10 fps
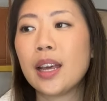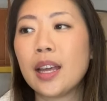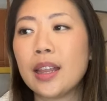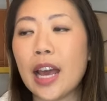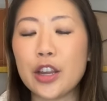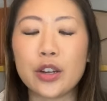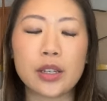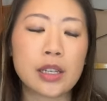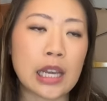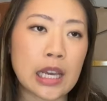that you're
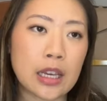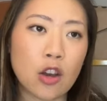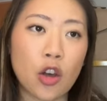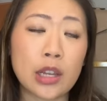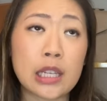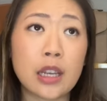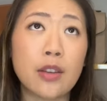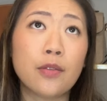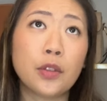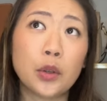seeing all these
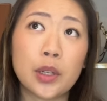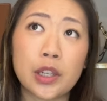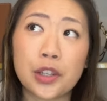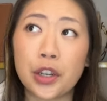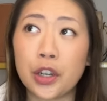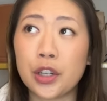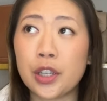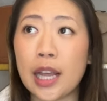influencers